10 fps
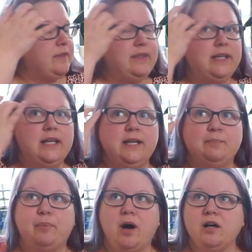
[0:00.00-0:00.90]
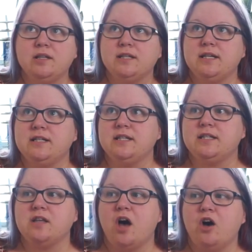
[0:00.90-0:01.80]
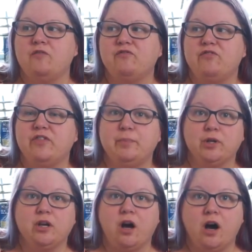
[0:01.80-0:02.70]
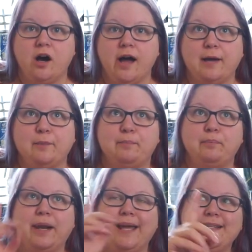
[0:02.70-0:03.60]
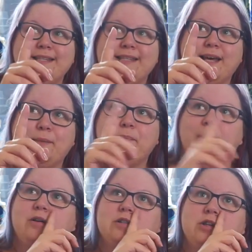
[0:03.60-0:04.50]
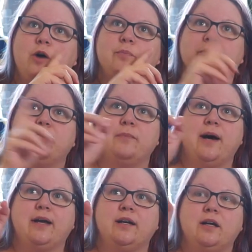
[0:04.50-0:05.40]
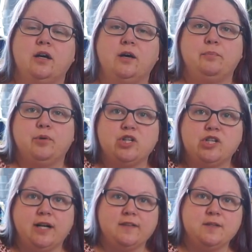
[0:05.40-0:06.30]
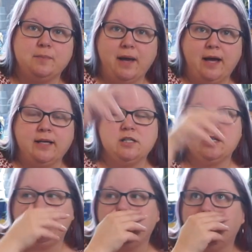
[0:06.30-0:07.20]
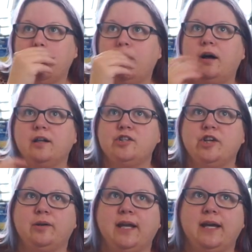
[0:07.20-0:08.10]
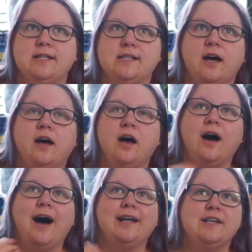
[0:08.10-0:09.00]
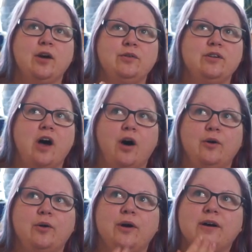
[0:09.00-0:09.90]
the baskets of the book cart, I placed them on top of my bookshelves behind you. I'll show you later. I don't know